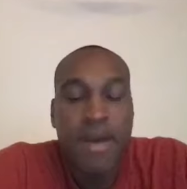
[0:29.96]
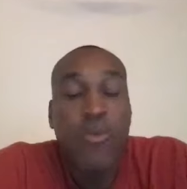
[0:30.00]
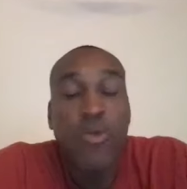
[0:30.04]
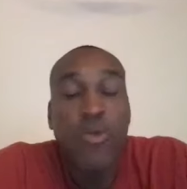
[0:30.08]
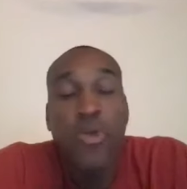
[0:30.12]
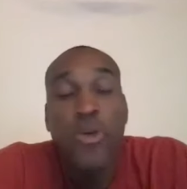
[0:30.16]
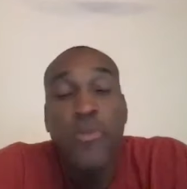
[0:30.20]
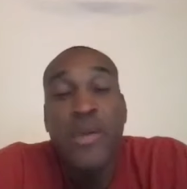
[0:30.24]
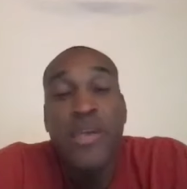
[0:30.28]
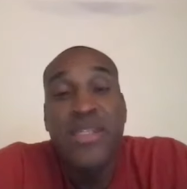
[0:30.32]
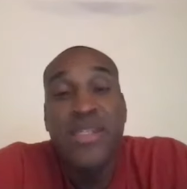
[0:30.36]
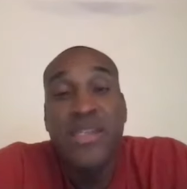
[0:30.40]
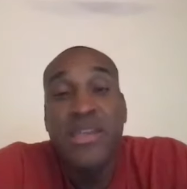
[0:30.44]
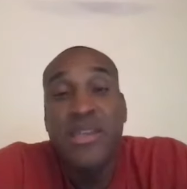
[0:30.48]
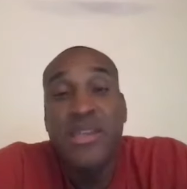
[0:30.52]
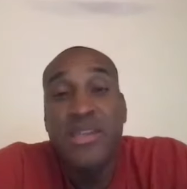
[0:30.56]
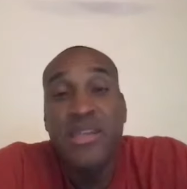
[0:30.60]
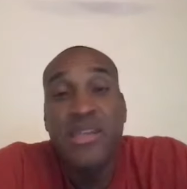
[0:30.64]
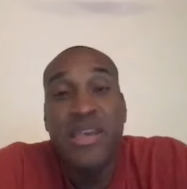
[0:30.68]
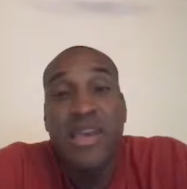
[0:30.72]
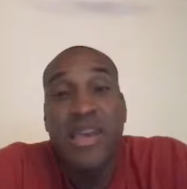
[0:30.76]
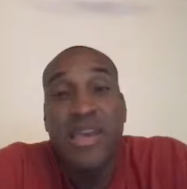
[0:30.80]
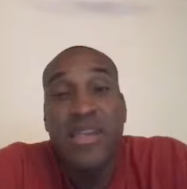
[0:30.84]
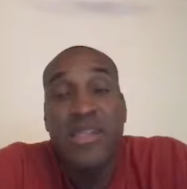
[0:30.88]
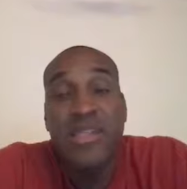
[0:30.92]
isn't
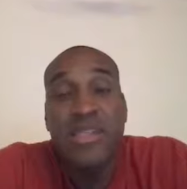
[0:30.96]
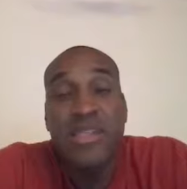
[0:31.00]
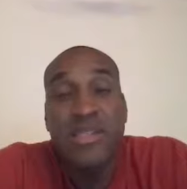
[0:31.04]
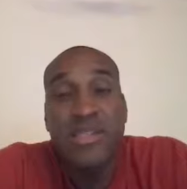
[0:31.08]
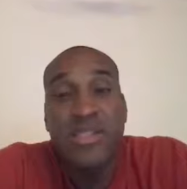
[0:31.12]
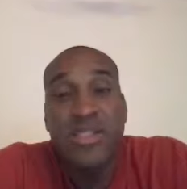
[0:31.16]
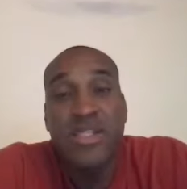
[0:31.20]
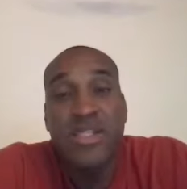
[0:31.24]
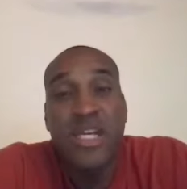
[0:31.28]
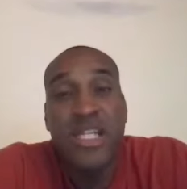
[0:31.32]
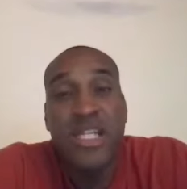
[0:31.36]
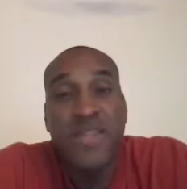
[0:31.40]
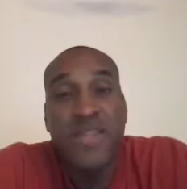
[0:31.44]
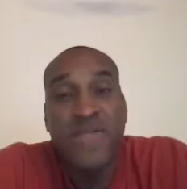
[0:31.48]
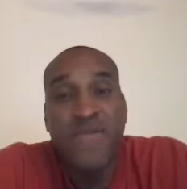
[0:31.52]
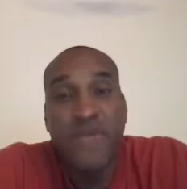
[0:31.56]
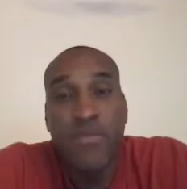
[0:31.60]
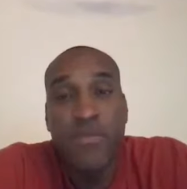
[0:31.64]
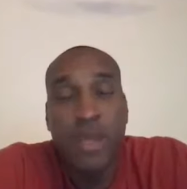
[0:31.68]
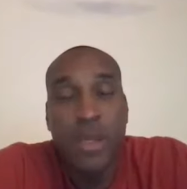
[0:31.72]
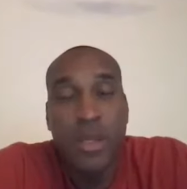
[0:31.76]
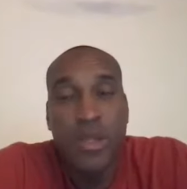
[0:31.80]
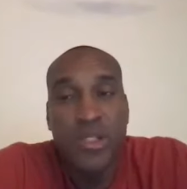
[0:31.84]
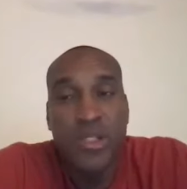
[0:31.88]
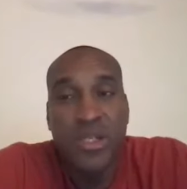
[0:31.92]
isn't just for
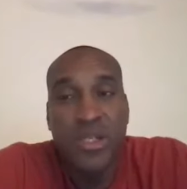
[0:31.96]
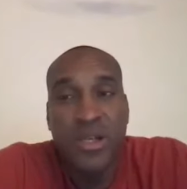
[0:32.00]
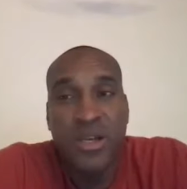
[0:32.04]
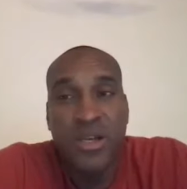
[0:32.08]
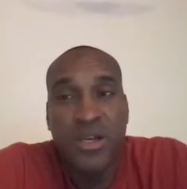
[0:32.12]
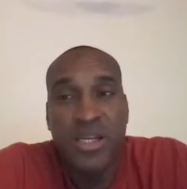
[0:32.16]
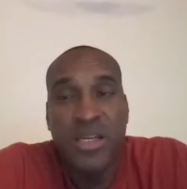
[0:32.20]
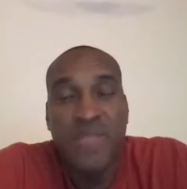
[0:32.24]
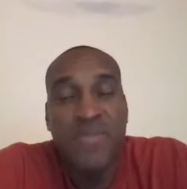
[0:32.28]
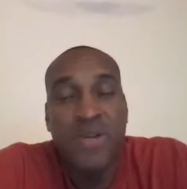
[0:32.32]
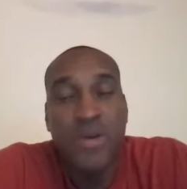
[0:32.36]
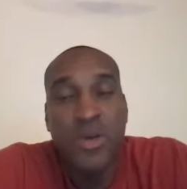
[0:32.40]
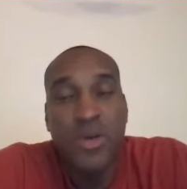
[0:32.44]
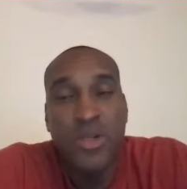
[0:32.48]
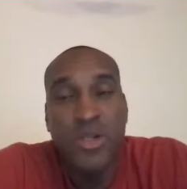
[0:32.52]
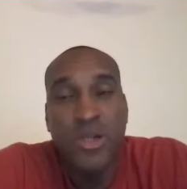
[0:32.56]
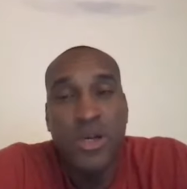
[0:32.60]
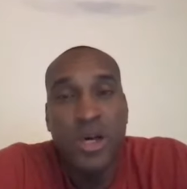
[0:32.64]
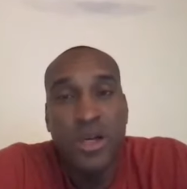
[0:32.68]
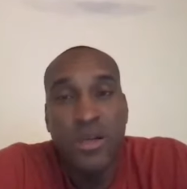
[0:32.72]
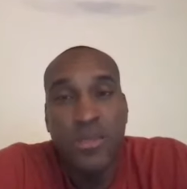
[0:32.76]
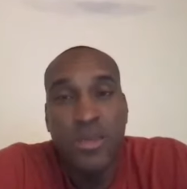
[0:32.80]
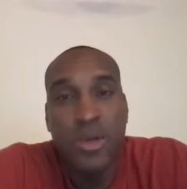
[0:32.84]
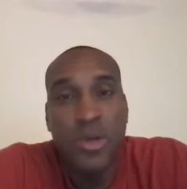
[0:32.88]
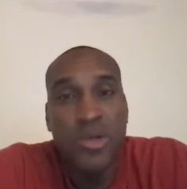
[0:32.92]
military, even though it's called a
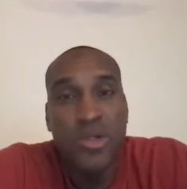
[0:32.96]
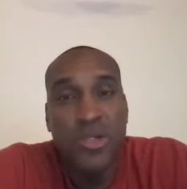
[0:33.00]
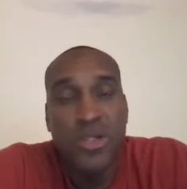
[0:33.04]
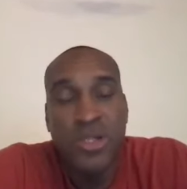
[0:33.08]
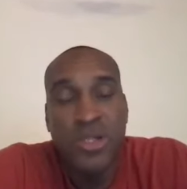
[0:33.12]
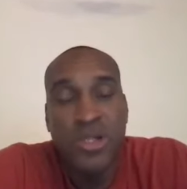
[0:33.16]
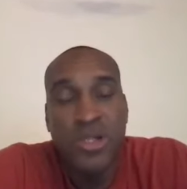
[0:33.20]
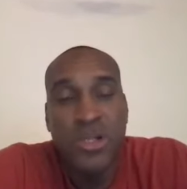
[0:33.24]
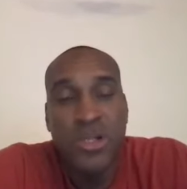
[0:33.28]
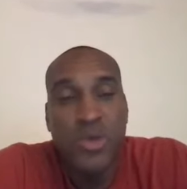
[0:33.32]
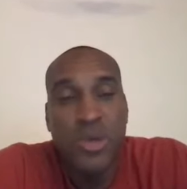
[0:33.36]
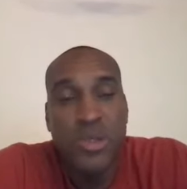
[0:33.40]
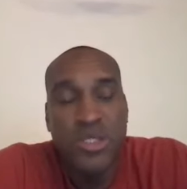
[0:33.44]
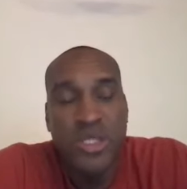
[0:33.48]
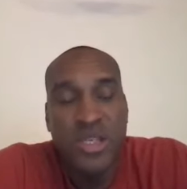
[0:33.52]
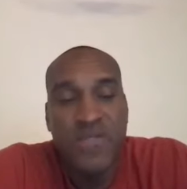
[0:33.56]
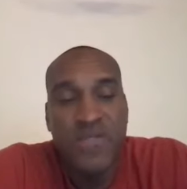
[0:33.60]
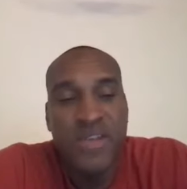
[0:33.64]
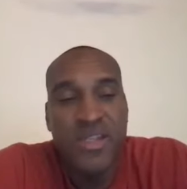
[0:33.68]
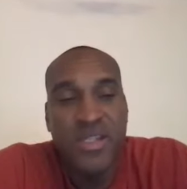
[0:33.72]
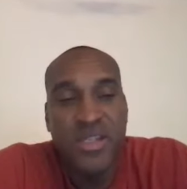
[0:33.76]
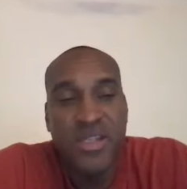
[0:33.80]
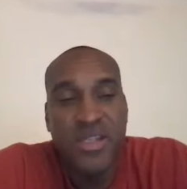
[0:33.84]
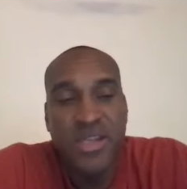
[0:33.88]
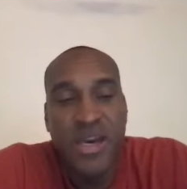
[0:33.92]
military real estate
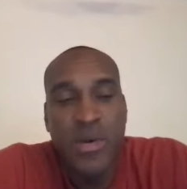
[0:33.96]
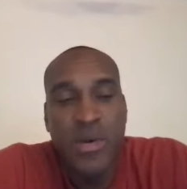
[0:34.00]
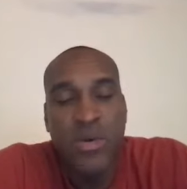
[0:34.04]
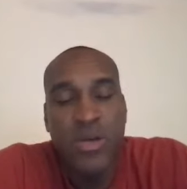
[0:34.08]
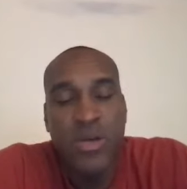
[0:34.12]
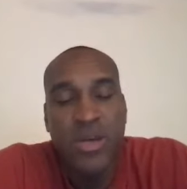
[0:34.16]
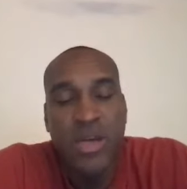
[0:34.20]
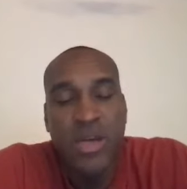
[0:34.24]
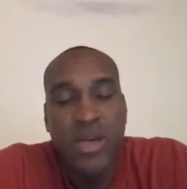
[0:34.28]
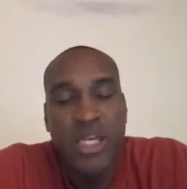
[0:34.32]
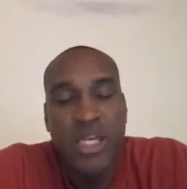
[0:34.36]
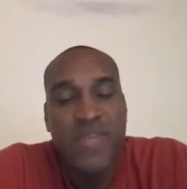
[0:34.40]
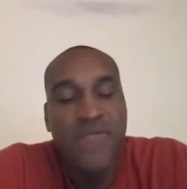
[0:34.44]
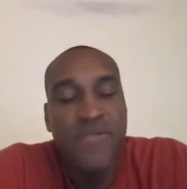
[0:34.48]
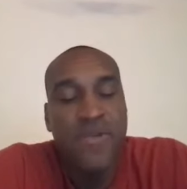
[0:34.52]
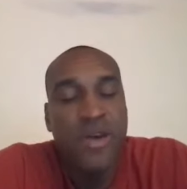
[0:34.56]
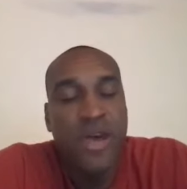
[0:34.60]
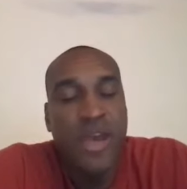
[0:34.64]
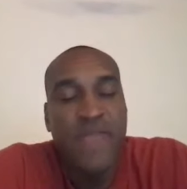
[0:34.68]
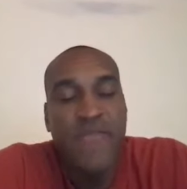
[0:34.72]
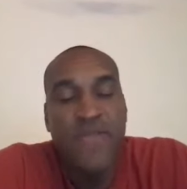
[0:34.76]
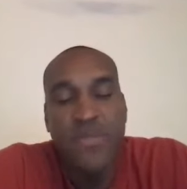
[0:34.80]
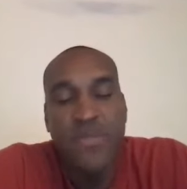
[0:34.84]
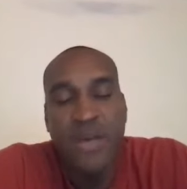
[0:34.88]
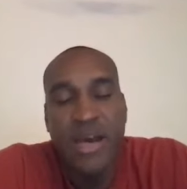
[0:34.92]
investment, hour. It's for
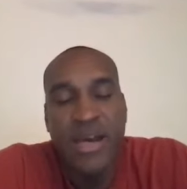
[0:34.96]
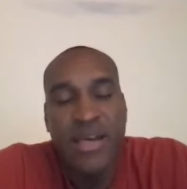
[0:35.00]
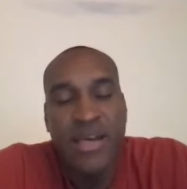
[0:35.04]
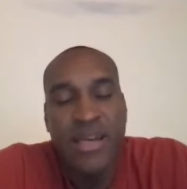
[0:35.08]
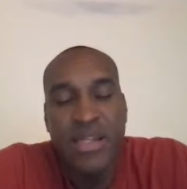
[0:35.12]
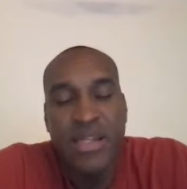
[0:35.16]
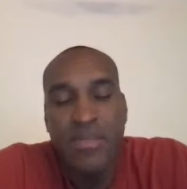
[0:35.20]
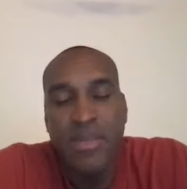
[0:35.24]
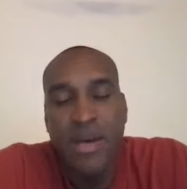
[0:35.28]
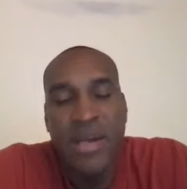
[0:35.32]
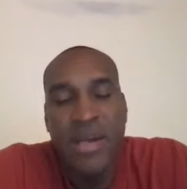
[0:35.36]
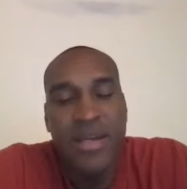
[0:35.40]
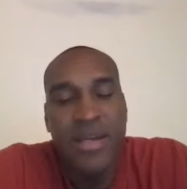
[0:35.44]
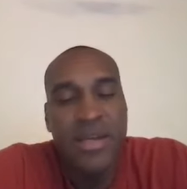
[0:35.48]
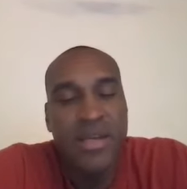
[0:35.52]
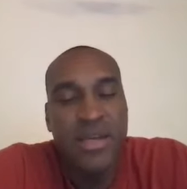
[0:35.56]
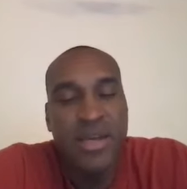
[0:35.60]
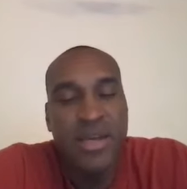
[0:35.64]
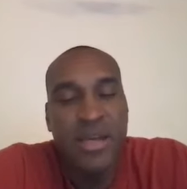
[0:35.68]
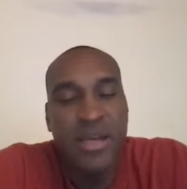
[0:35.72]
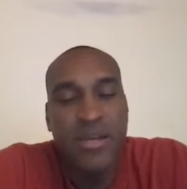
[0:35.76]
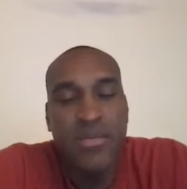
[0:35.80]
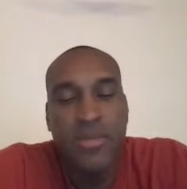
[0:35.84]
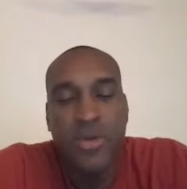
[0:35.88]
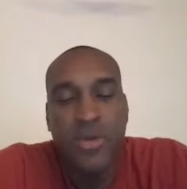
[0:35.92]
everybody. Anybody can
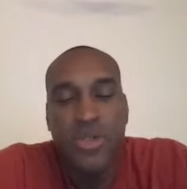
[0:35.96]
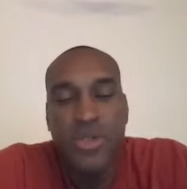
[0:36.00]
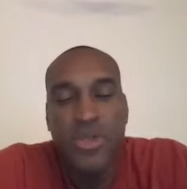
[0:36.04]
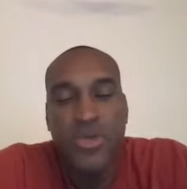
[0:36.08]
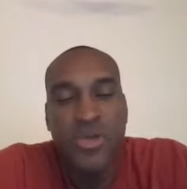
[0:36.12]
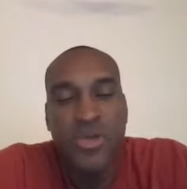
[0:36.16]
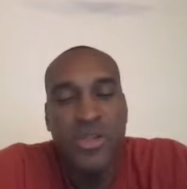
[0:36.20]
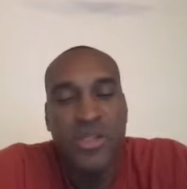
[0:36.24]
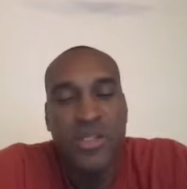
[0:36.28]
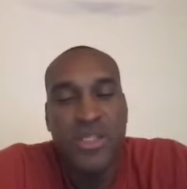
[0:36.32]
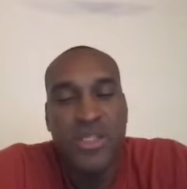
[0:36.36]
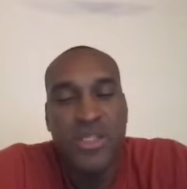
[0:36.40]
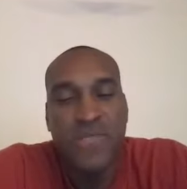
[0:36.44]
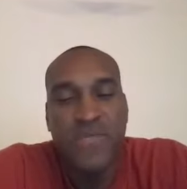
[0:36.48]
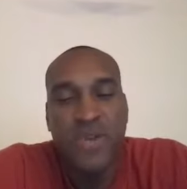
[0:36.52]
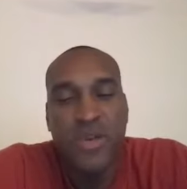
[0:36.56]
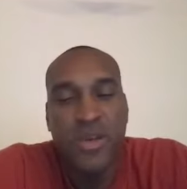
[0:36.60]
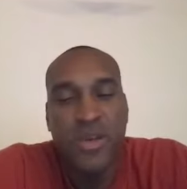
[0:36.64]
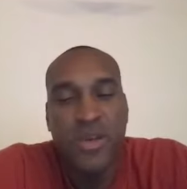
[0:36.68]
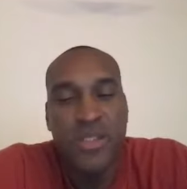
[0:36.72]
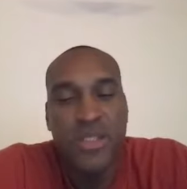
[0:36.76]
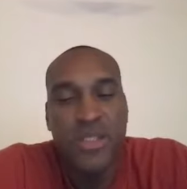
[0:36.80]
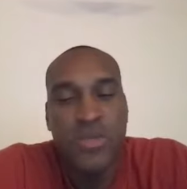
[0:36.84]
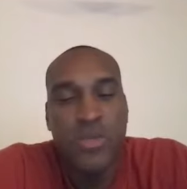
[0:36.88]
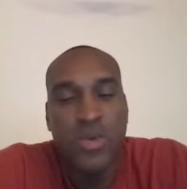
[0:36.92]
come on to it, civilians
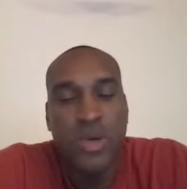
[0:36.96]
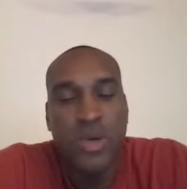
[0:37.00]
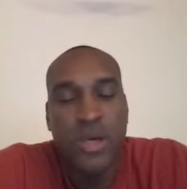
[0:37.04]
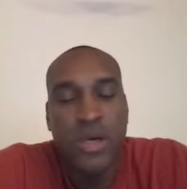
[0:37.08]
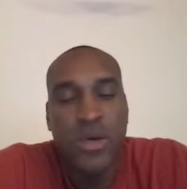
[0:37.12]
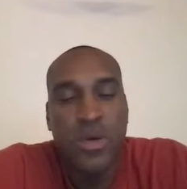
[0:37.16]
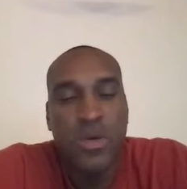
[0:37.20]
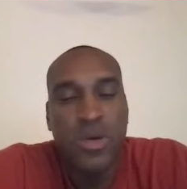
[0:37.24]
as well.